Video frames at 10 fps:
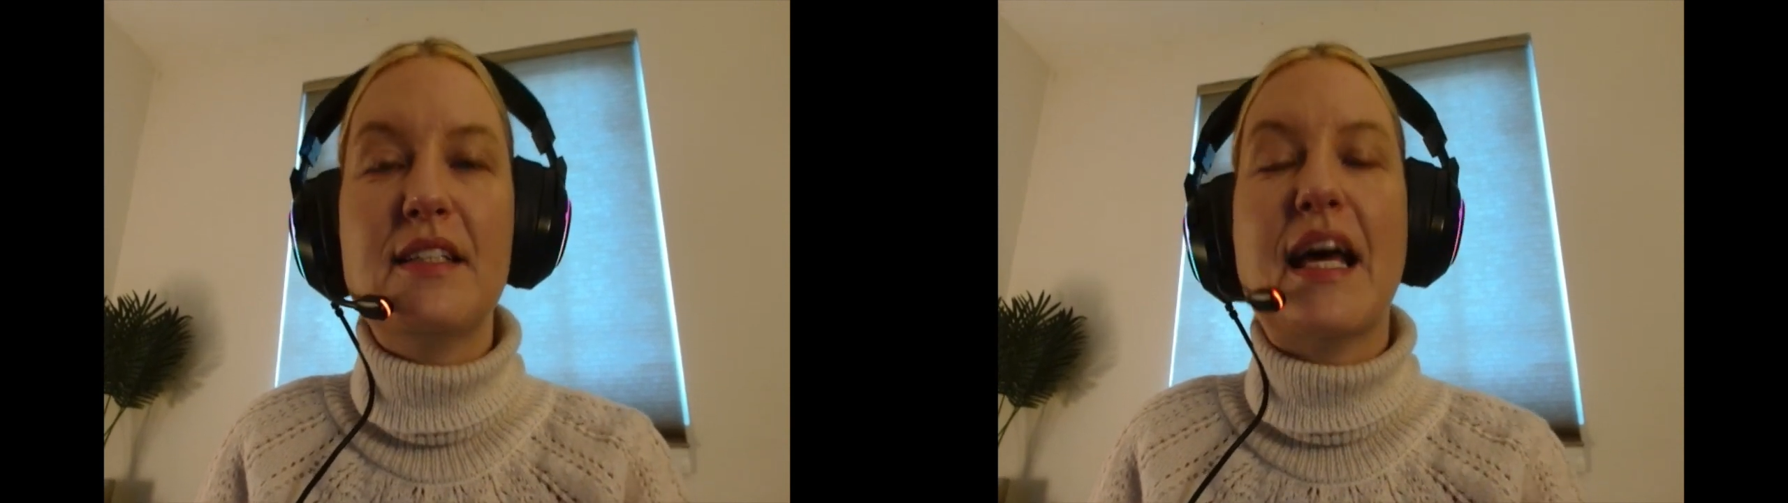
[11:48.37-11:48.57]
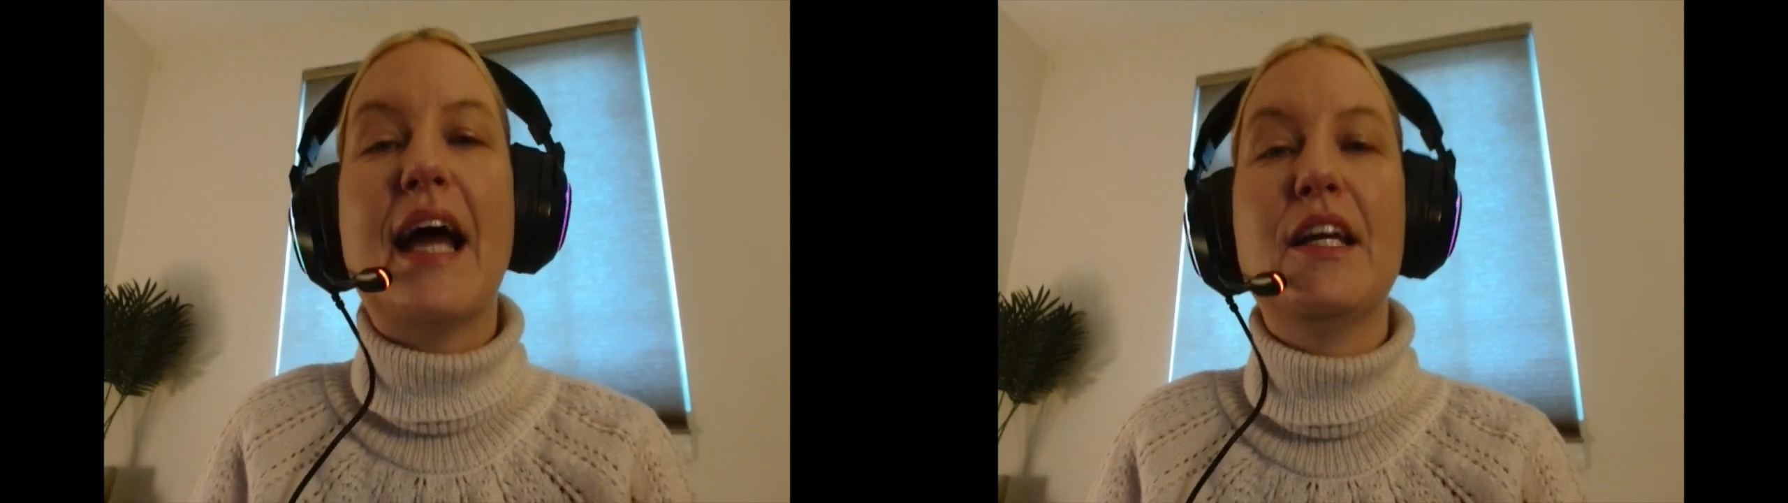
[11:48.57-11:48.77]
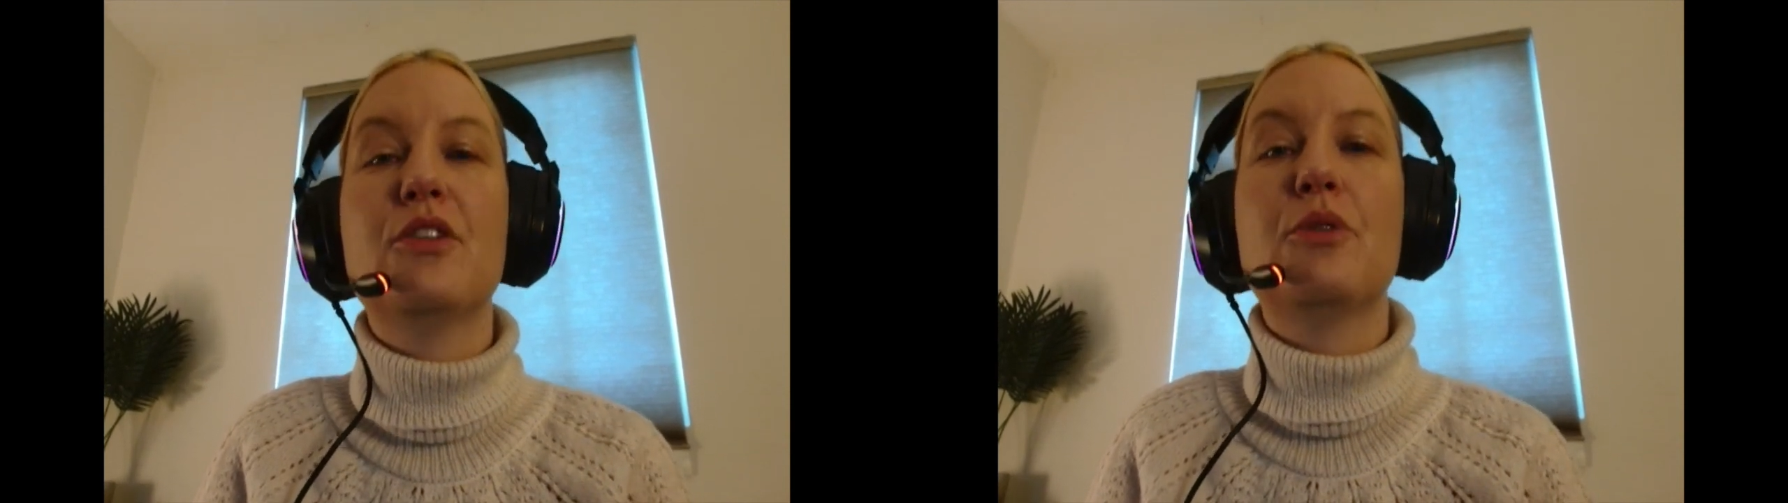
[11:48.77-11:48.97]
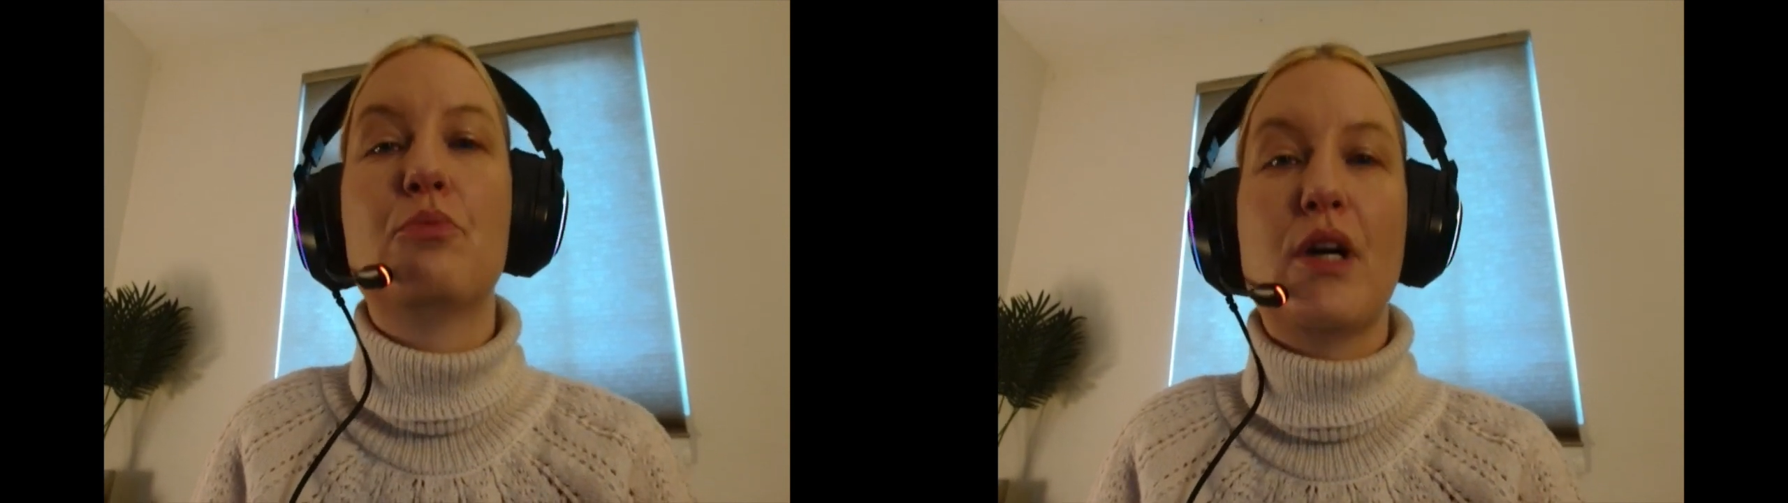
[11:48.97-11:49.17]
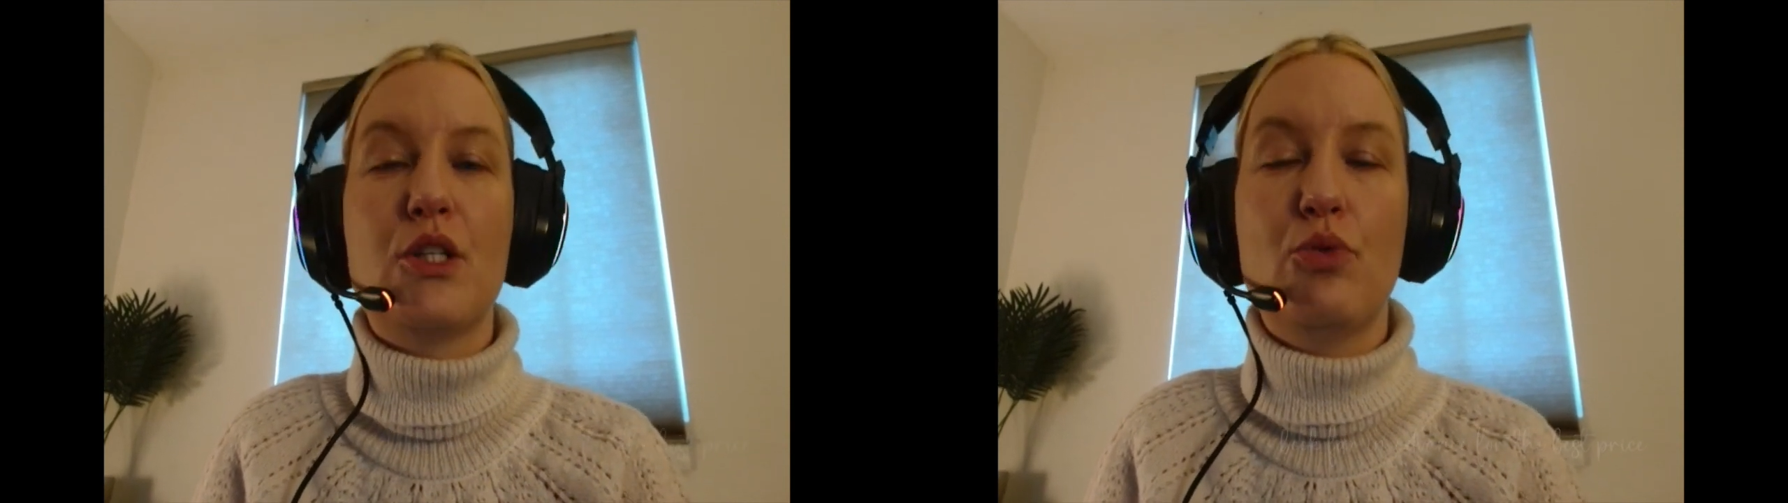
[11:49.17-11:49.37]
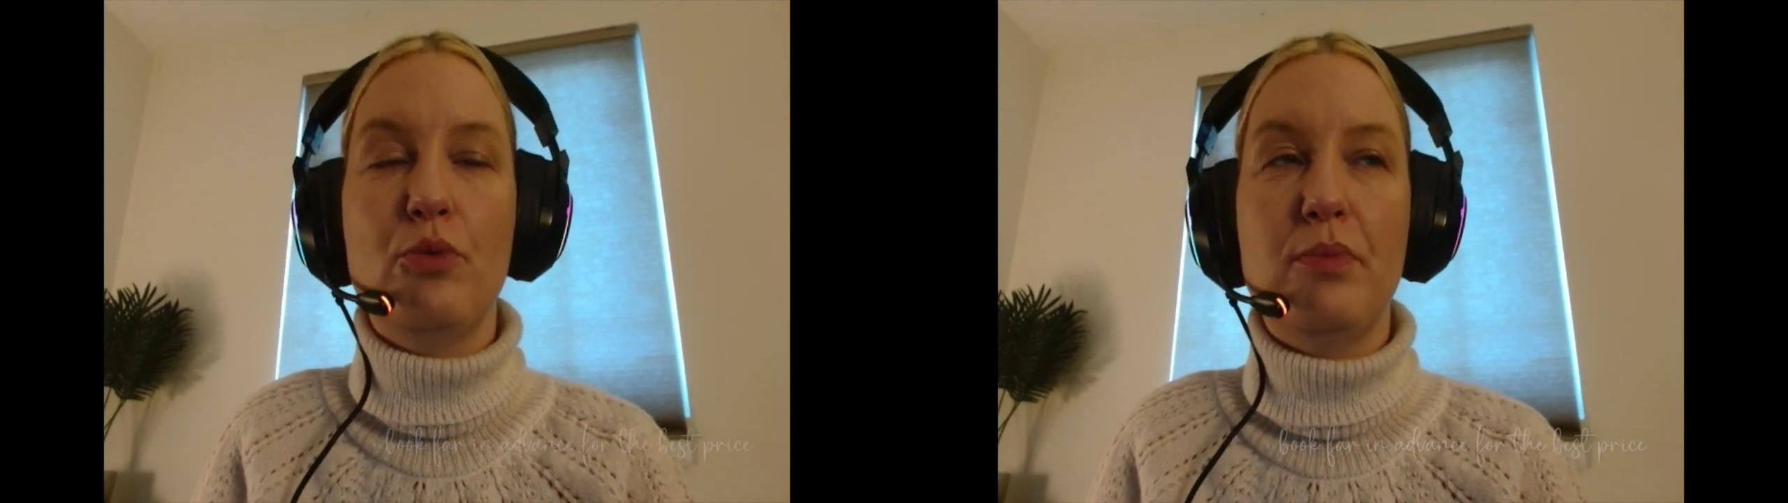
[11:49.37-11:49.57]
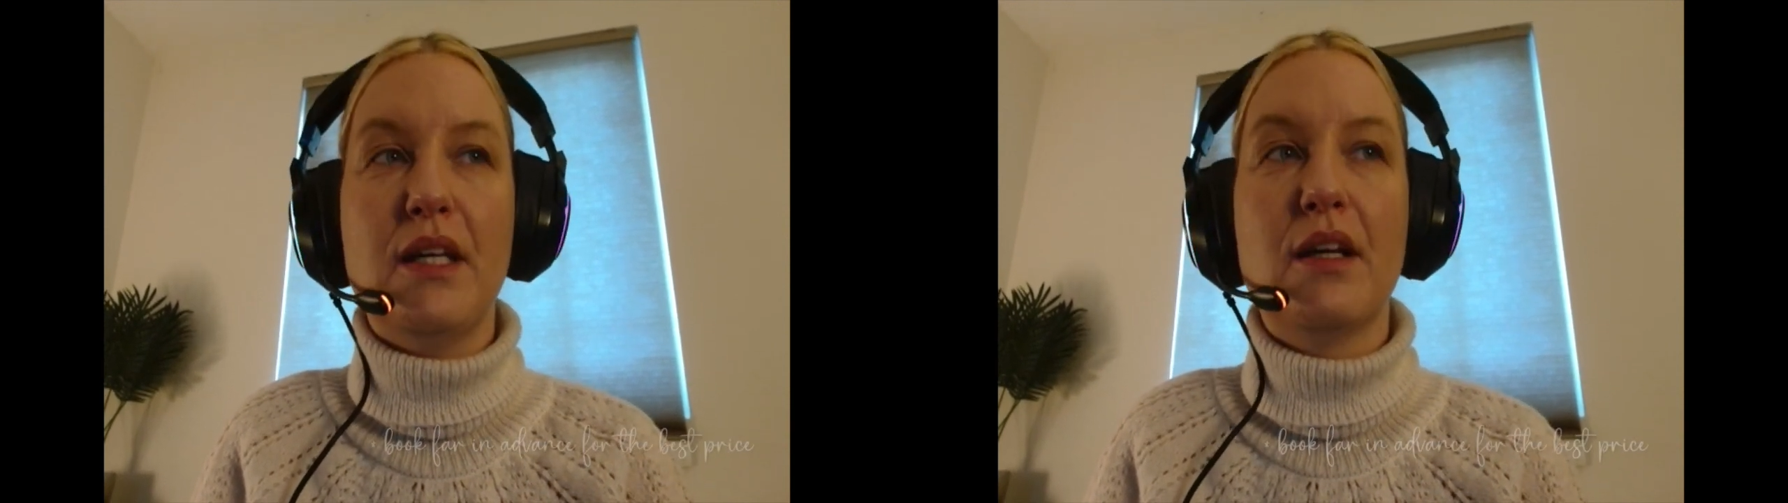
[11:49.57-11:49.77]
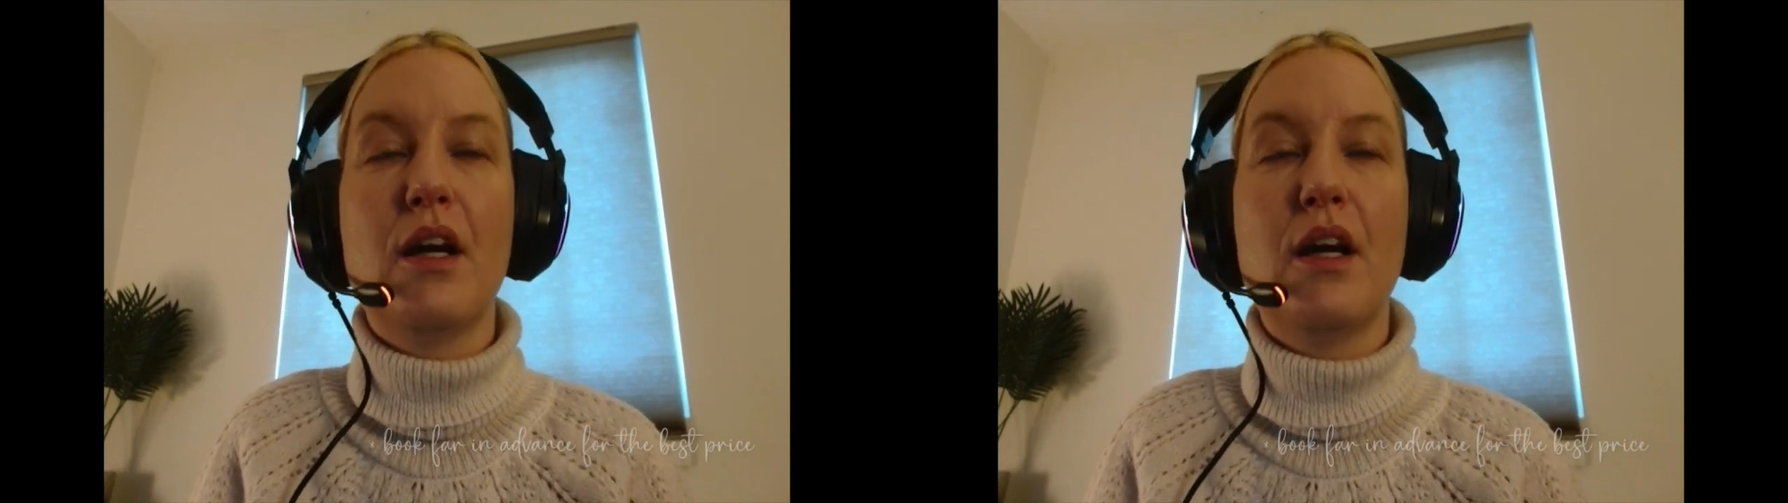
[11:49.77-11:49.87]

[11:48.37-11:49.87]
the higher the price will be.